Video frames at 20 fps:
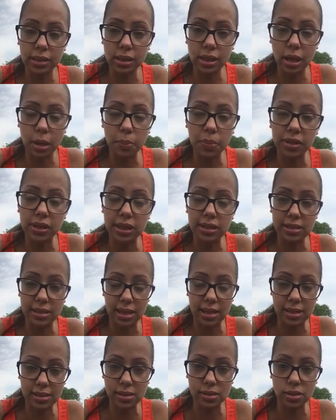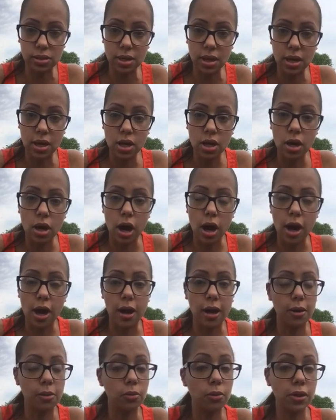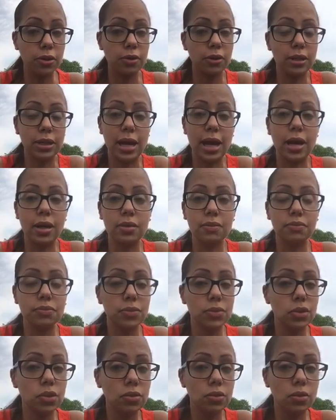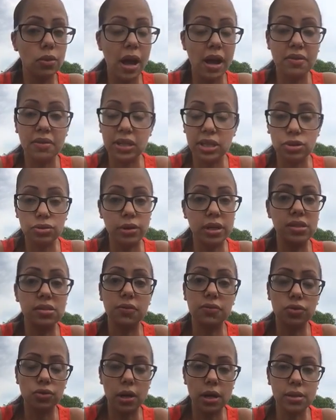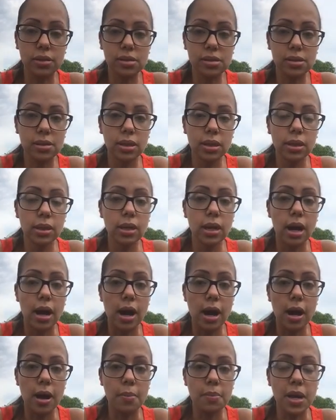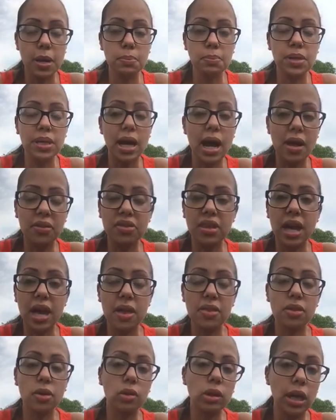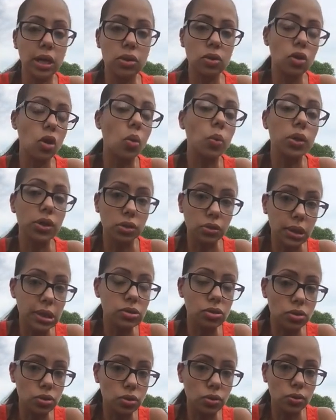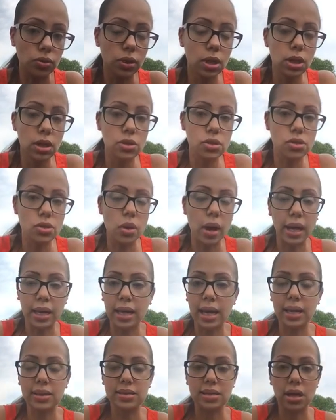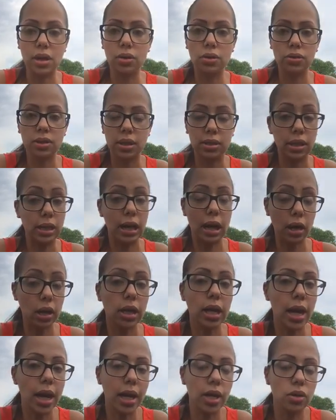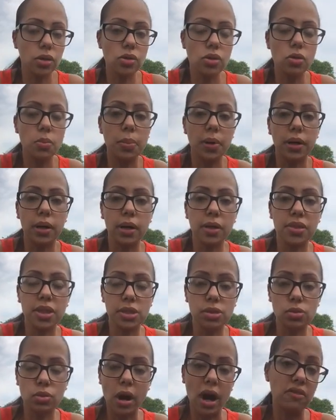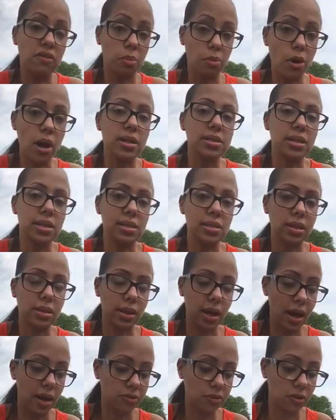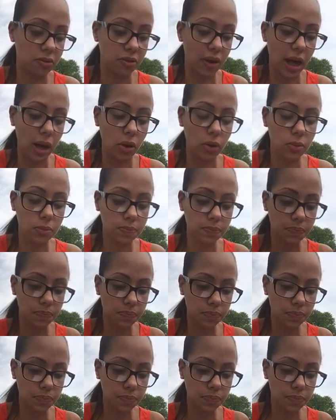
in a cup and they test uh, whether or not you have any trace of drugs. Um, and beyond that, they'll let you know what you need to do. So I can't tell you that they're not going to hire you, but they do have a process that they have to follow.